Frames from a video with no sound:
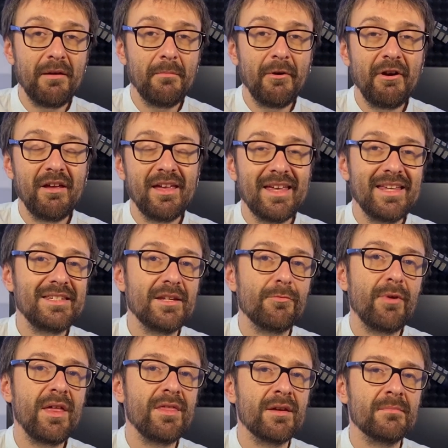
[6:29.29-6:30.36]
very easy
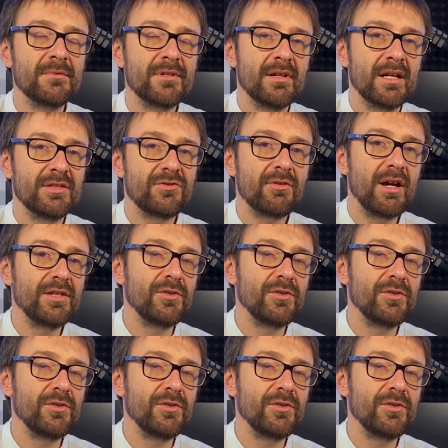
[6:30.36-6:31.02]
rhythms and try